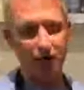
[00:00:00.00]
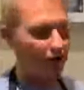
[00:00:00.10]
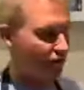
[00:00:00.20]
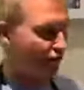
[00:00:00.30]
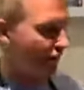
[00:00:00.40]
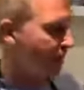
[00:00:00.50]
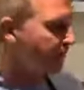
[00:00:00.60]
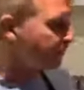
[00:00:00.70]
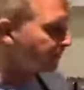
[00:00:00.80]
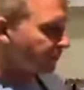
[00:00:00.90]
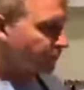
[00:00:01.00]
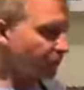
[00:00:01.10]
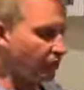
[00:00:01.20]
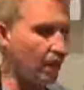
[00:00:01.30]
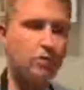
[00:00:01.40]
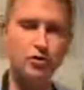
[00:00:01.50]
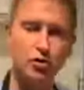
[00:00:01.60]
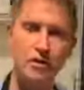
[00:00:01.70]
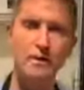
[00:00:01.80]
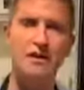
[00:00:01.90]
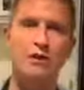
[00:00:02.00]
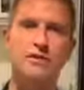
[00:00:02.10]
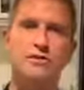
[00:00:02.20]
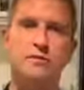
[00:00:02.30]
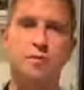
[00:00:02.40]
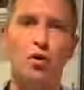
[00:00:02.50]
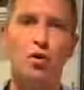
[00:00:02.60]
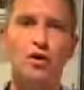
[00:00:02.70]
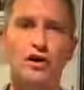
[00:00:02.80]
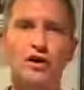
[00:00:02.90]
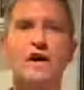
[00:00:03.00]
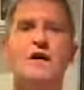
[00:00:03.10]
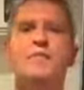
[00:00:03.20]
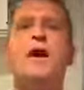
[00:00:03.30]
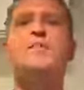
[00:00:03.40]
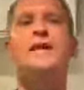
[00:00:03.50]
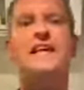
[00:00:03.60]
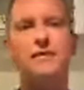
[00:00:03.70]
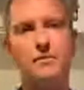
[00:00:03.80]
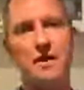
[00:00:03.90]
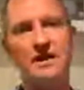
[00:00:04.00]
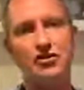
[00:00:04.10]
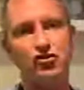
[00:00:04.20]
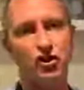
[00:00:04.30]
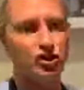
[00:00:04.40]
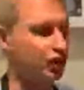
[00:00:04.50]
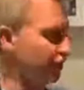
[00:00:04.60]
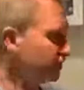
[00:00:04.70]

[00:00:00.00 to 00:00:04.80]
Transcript: not long ago, I was talking about doing some pork, but I've been given my instruction